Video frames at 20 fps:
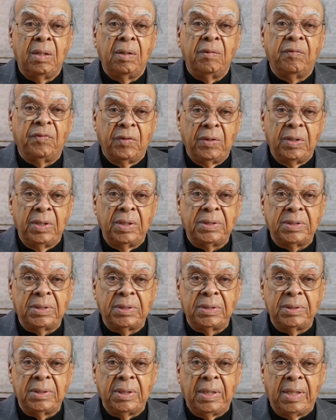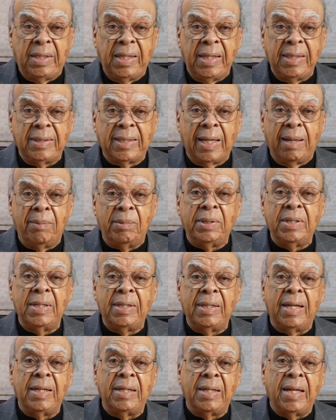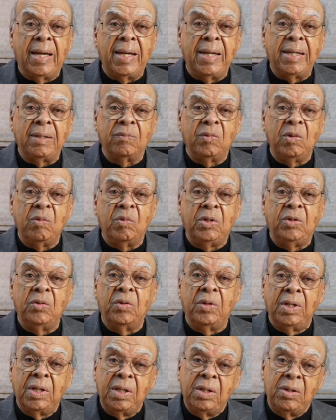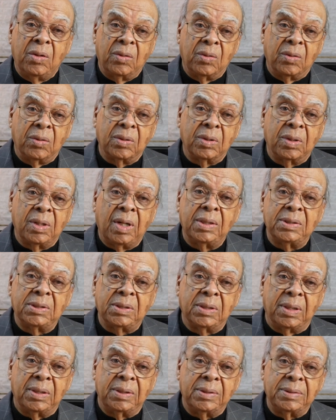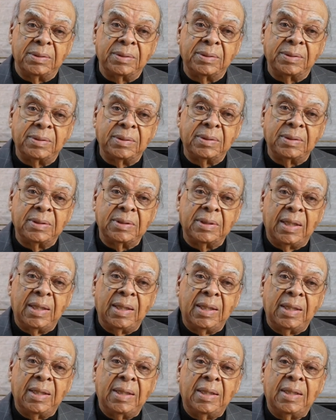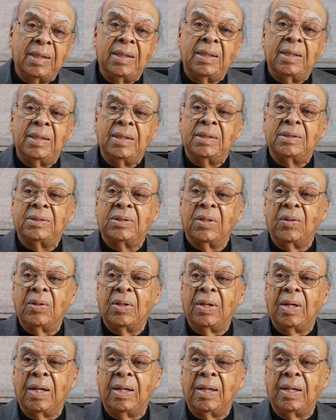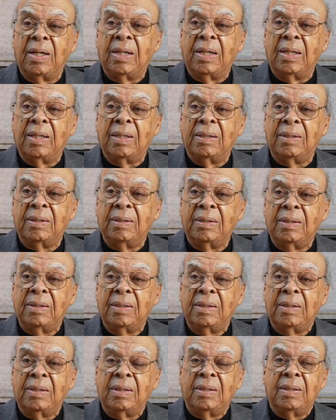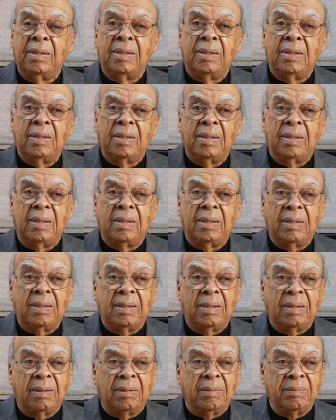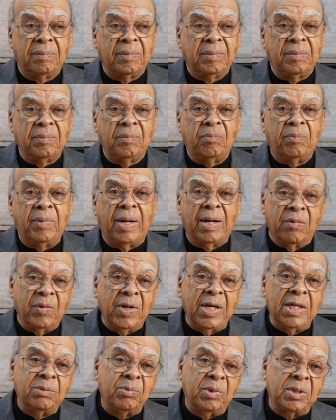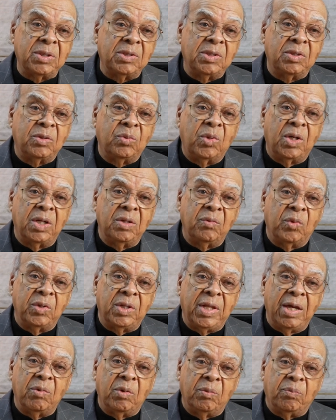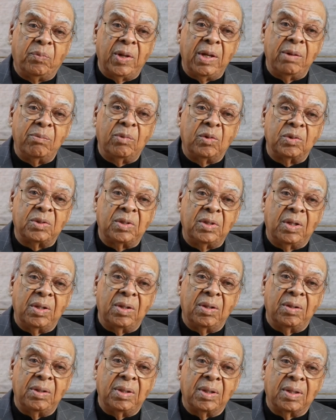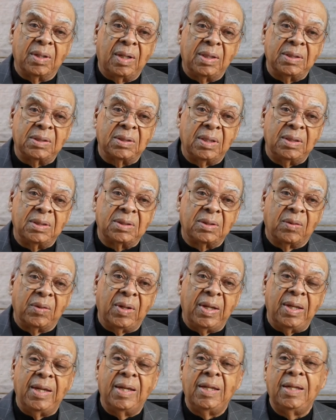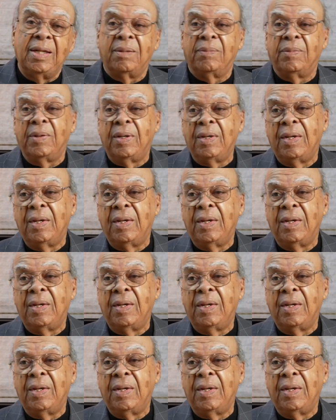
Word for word: first in the daytime, and then at night we would do an indoor concert. So uh, uh, uh, my arrangements is one where they would play most the, uh, the concerts. So they end up